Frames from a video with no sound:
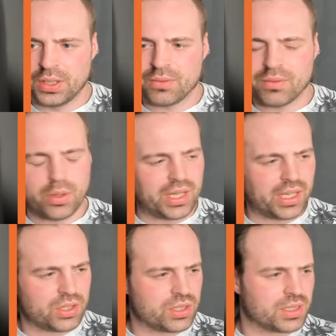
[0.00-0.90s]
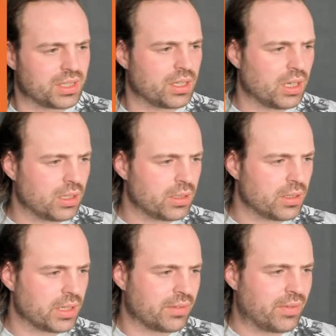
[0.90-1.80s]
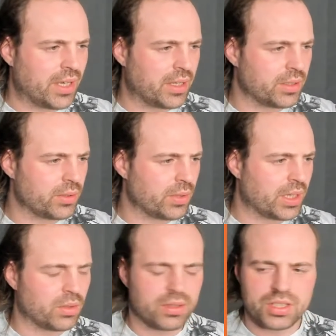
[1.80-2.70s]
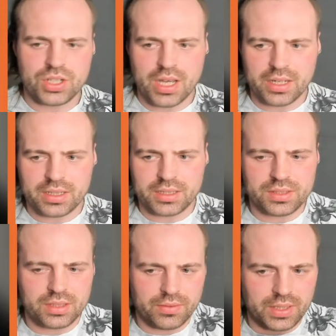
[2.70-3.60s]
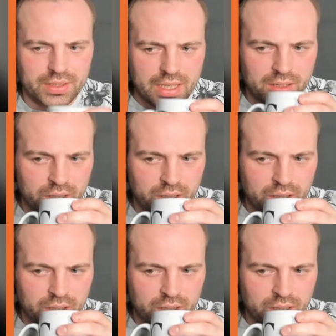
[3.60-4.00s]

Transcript: variations in color and value and shine and stuff like that.